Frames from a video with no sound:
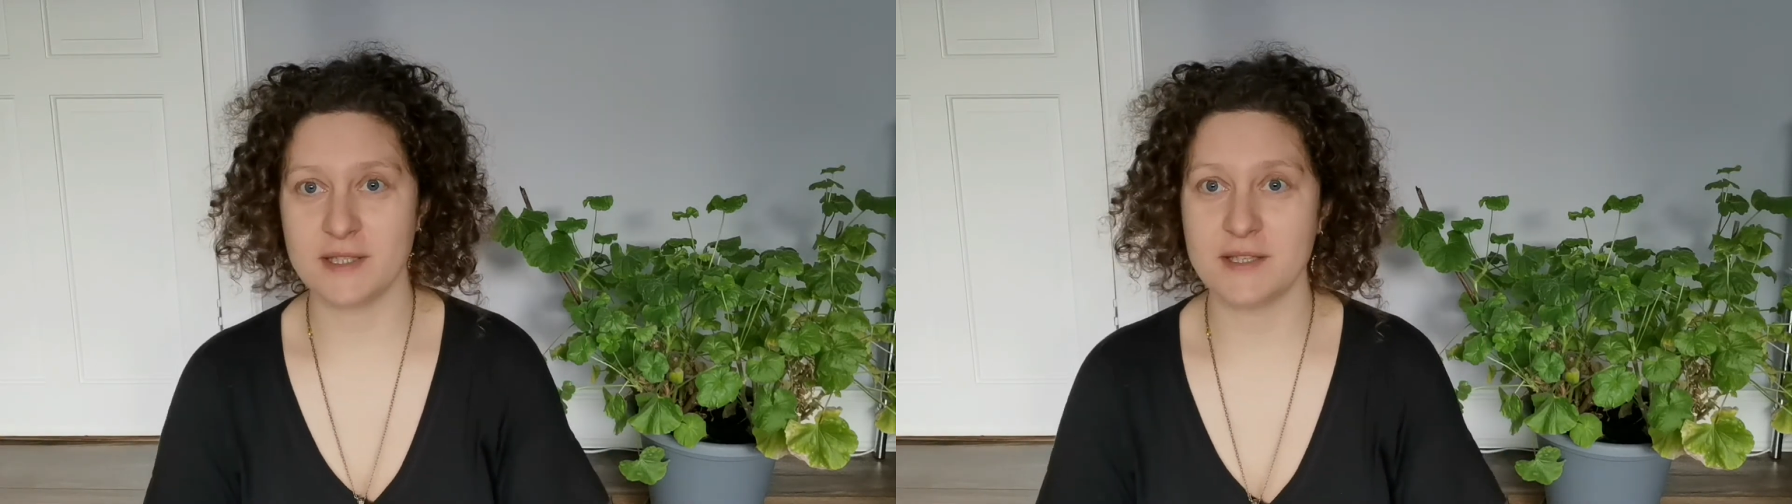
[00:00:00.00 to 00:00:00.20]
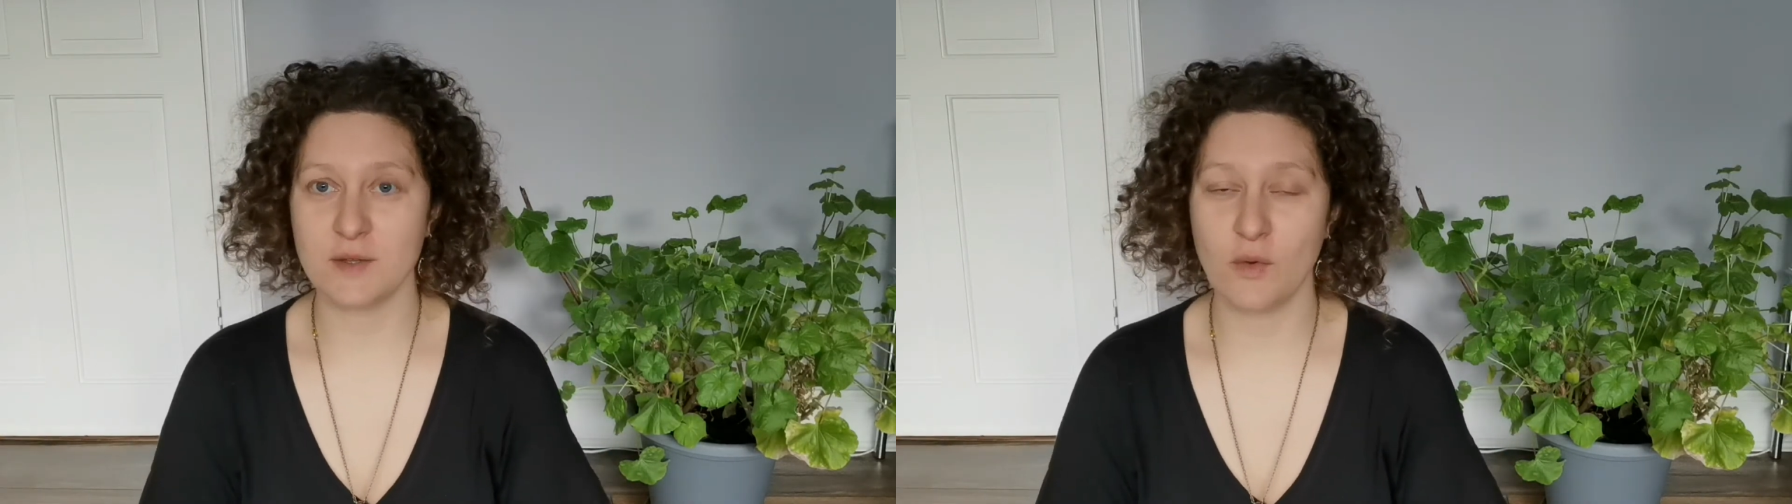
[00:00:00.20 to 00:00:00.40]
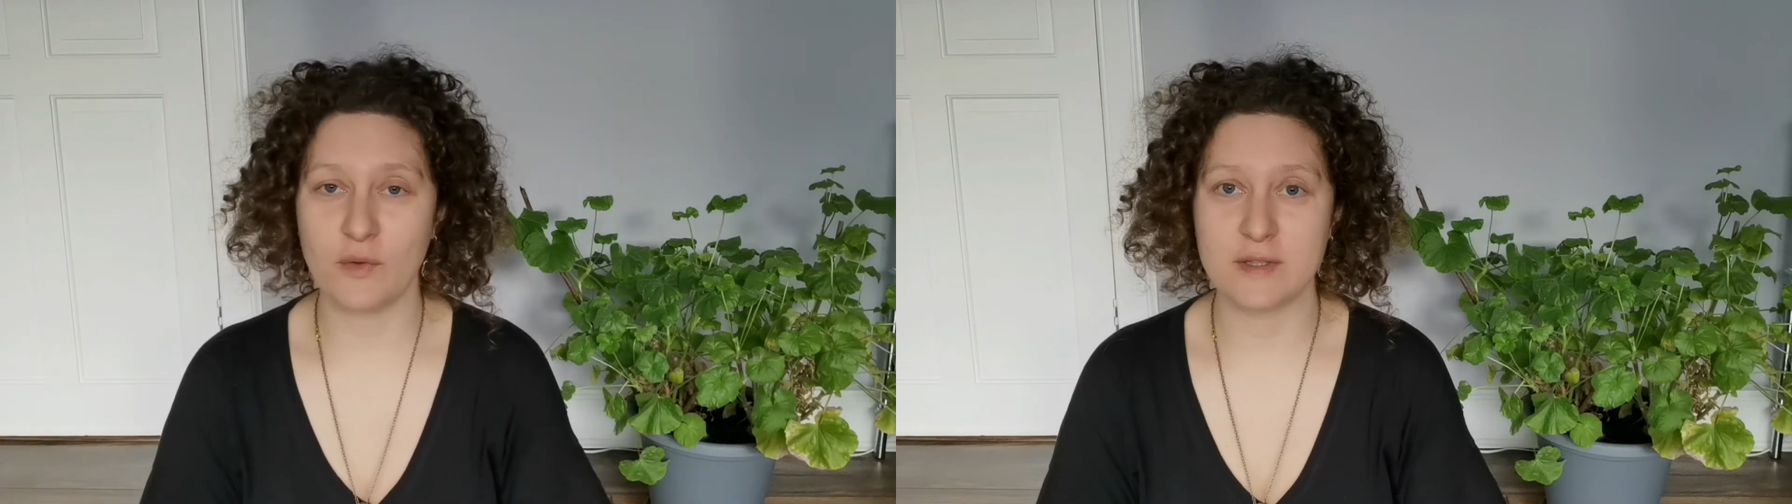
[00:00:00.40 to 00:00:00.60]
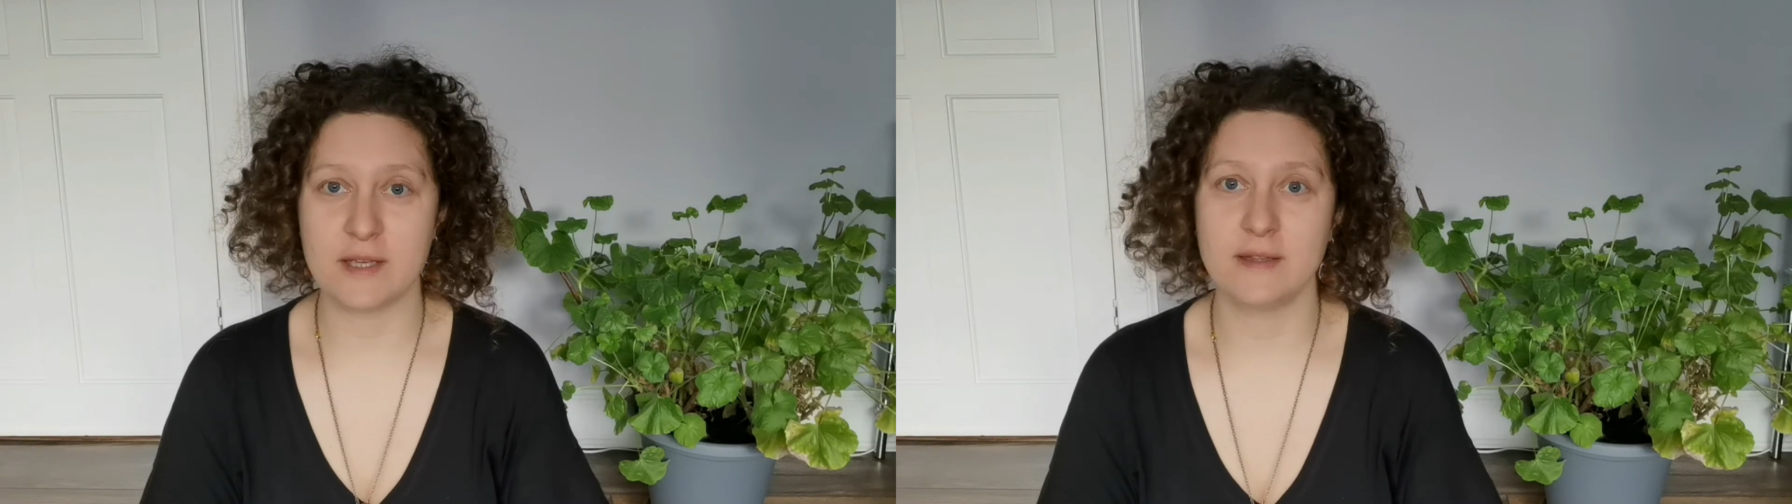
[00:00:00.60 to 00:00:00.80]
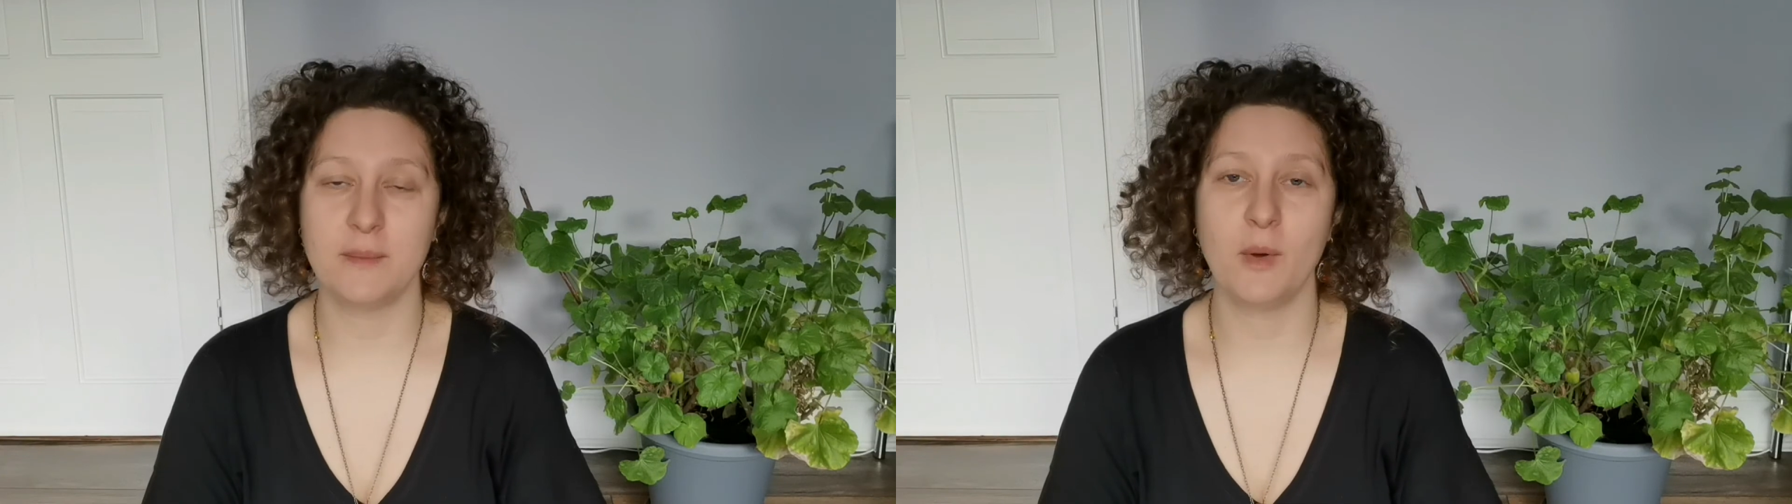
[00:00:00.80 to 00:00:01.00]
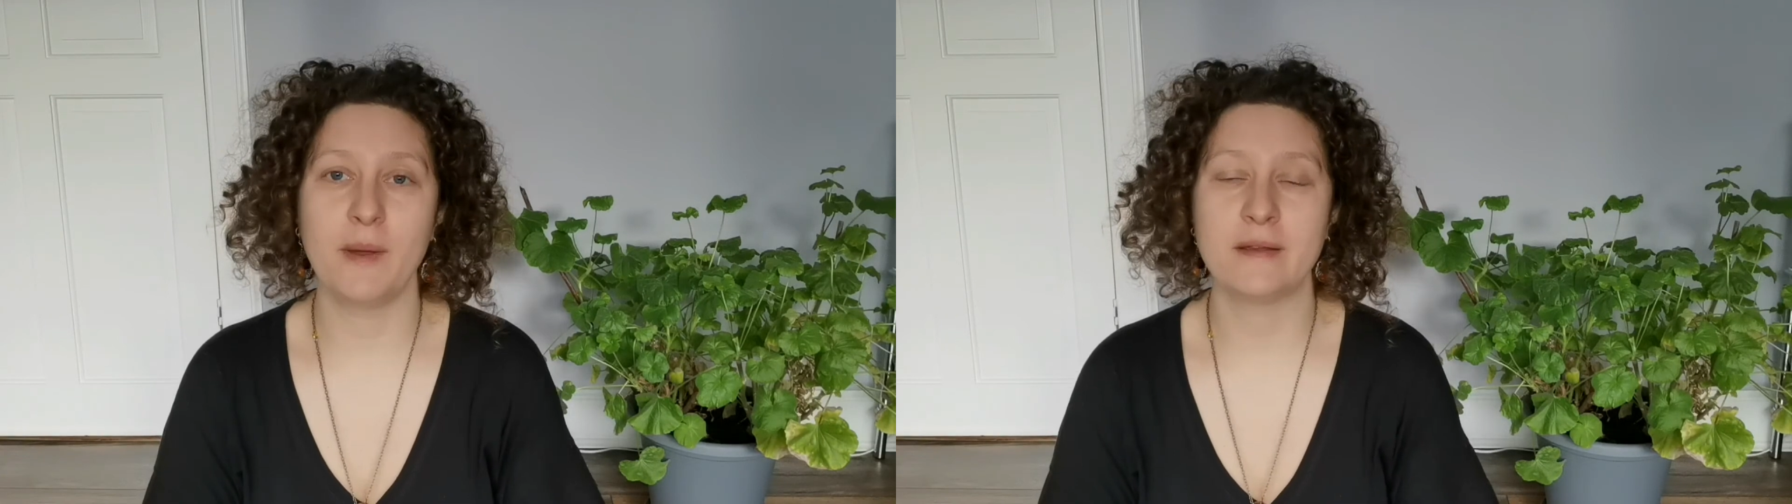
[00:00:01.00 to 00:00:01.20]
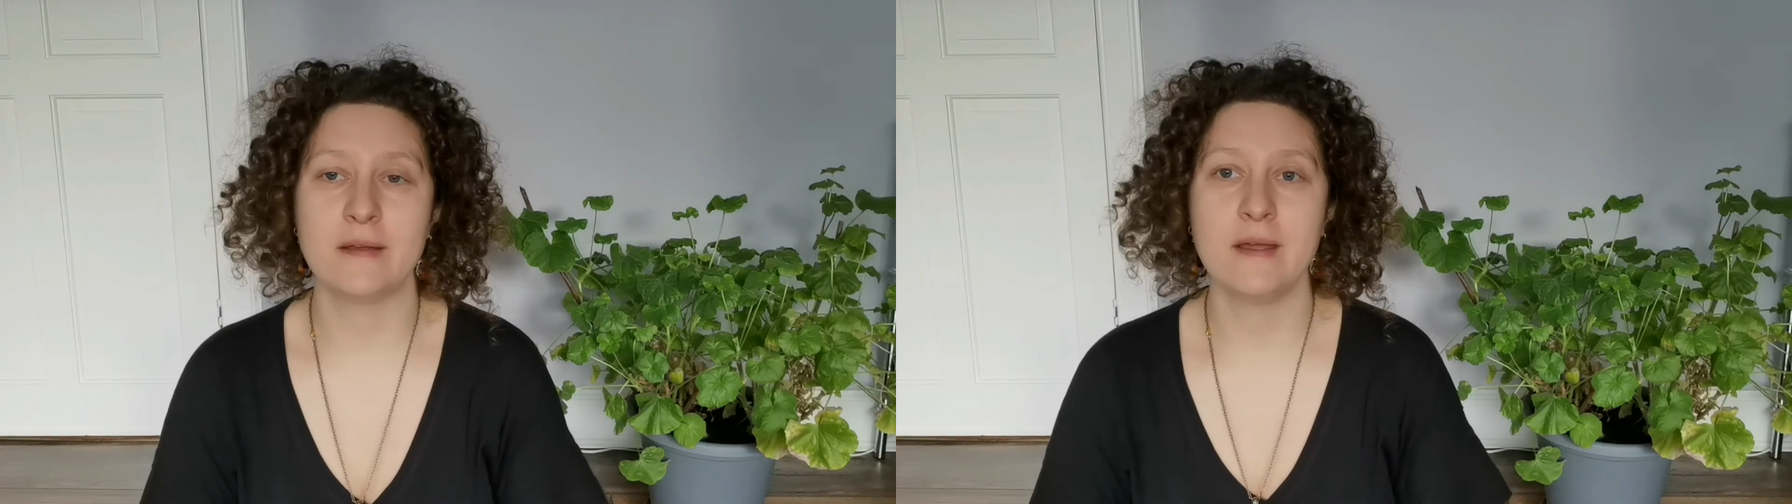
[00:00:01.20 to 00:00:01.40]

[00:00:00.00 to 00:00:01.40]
his office at the moment.